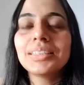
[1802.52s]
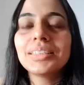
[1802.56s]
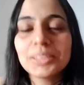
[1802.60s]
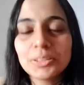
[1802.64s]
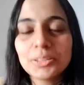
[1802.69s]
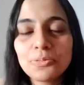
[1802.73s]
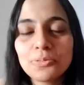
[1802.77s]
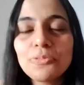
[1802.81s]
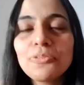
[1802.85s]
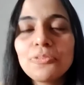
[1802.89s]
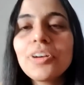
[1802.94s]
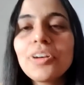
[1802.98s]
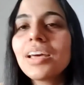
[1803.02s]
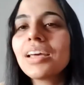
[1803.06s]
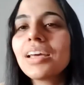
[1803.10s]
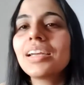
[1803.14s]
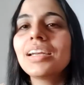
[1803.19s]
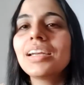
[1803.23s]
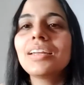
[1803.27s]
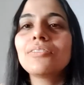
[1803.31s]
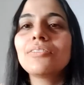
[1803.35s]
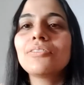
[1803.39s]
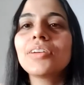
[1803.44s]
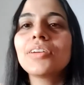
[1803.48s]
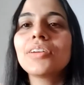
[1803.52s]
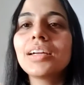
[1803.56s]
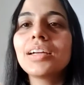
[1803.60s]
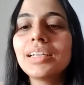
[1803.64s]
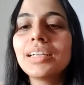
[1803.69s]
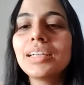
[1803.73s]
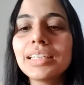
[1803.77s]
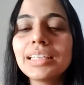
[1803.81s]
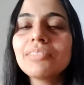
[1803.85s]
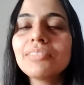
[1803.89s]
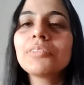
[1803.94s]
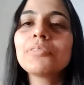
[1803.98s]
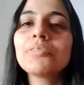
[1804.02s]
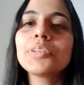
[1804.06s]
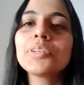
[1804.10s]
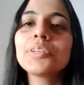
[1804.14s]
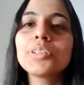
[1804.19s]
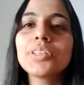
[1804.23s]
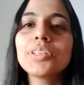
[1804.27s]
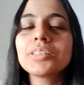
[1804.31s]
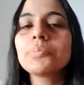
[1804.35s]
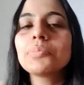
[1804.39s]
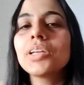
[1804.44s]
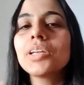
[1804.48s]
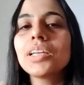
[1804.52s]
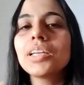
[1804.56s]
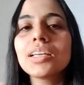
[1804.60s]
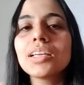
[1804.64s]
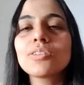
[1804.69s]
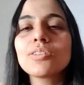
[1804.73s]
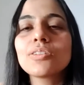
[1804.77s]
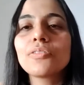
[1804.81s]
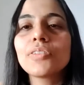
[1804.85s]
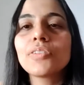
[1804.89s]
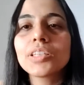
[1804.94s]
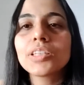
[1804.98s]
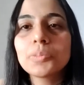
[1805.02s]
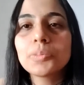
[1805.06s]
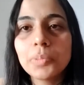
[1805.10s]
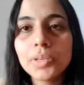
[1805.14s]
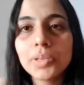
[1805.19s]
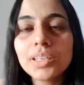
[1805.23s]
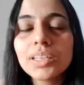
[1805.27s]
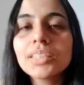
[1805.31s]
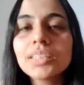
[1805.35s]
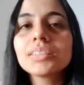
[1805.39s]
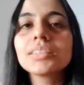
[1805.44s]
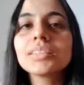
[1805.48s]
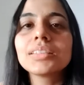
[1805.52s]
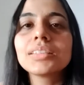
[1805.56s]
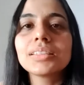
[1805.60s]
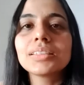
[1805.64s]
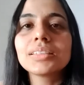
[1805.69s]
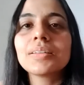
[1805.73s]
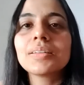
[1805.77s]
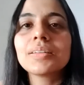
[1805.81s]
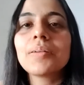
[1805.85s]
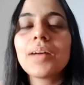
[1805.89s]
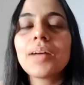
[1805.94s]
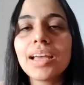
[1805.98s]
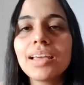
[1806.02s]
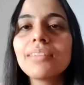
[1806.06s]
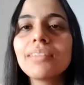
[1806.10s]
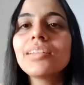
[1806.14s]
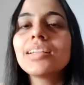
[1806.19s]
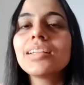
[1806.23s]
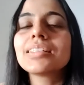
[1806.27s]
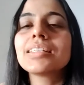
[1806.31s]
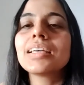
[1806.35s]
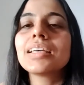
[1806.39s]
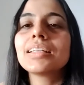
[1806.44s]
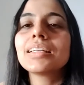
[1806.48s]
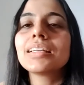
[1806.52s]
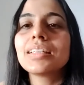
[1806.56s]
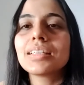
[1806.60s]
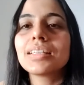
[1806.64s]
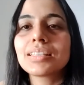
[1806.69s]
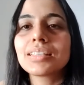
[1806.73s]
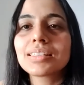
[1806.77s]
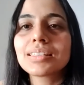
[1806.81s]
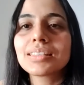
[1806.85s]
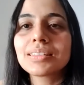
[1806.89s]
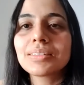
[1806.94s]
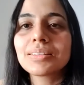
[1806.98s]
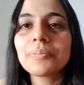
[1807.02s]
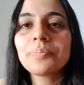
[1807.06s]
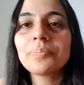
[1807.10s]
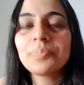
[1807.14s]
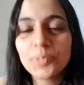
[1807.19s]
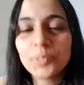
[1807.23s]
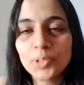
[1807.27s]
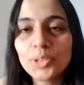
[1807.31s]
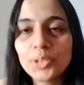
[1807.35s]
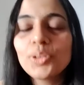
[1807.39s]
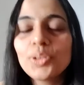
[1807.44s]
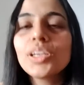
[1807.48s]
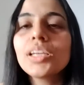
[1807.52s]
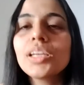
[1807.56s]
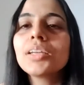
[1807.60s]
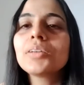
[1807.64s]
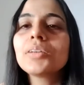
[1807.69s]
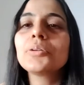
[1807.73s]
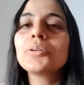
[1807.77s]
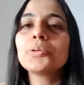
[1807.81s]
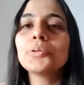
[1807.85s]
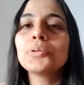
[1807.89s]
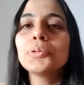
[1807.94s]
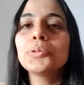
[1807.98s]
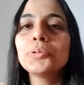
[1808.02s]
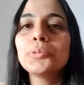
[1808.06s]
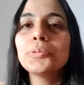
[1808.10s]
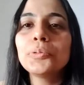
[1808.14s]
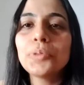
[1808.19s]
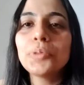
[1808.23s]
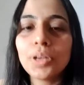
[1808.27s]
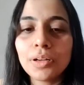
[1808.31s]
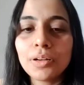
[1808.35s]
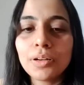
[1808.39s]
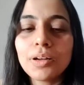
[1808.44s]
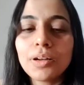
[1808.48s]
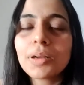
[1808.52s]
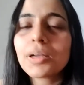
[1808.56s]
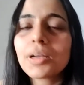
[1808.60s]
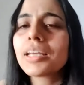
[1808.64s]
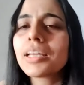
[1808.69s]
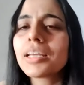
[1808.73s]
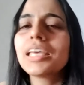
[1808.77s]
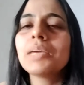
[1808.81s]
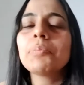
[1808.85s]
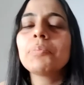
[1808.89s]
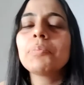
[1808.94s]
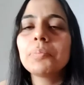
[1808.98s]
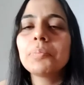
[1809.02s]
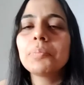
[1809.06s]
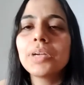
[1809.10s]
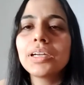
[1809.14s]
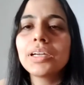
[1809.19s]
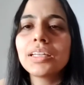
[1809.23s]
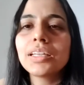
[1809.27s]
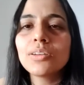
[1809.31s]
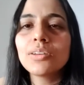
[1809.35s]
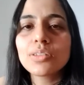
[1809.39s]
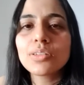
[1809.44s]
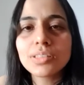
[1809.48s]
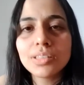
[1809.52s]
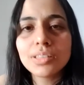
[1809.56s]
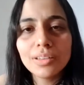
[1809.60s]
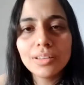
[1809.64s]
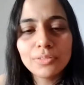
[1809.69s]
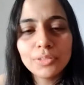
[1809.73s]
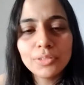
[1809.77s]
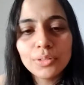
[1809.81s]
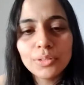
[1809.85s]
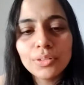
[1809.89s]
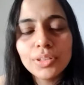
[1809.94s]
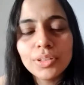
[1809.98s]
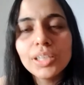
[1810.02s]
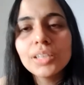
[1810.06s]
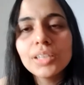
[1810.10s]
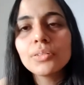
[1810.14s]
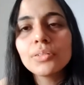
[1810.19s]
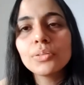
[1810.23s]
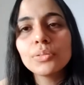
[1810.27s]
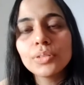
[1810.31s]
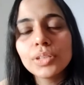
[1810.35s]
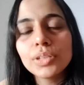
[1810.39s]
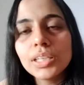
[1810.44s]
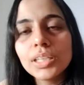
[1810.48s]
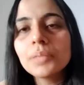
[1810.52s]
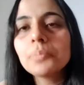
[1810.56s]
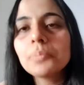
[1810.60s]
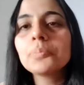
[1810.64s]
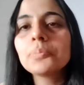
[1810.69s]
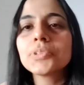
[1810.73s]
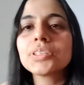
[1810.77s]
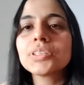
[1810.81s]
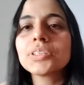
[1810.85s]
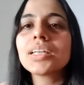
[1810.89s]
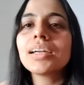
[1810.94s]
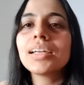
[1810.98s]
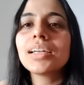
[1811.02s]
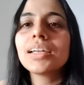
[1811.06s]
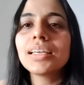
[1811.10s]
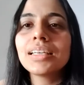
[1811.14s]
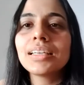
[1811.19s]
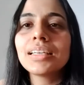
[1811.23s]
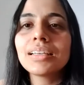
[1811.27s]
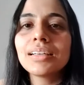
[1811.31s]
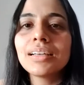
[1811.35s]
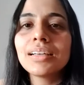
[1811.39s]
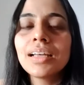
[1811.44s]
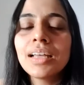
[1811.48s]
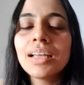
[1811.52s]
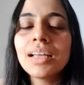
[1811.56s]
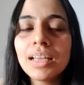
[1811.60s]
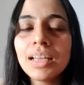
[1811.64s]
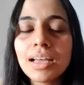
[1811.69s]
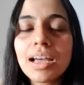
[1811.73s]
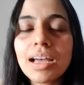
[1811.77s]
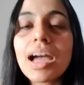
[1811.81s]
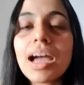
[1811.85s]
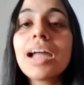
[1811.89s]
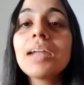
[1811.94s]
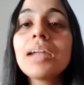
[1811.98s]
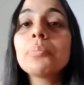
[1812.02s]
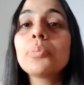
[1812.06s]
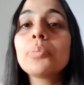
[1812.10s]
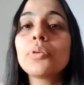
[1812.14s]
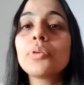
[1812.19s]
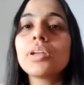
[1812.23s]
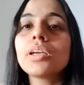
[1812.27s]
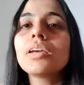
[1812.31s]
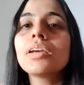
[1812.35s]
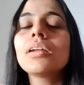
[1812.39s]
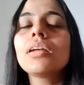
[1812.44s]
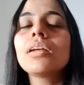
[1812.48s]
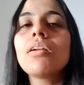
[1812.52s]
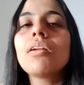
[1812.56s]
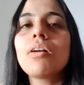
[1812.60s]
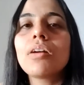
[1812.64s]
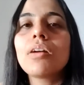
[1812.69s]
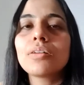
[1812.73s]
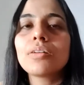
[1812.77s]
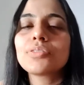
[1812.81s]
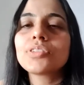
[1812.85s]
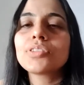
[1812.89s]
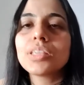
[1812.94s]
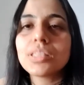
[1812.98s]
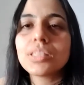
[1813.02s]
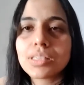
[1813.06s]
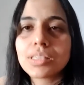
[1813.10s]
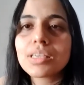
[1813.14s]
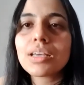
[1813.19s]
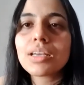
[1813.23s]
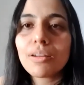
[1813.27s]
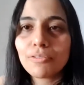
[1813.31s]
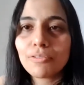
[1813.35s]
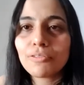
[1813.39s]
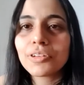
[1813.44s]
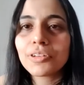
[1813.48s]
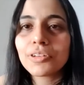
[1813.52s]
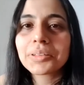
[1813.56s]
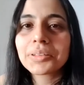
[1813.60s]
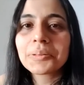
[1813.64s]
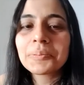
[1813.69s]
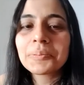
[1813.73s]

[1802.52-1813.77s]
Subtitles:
It's very difficult, even with these many years of experience. I will say this. You need to keep updating yourself. You need to keep studying and putting in a lot of sincere effort.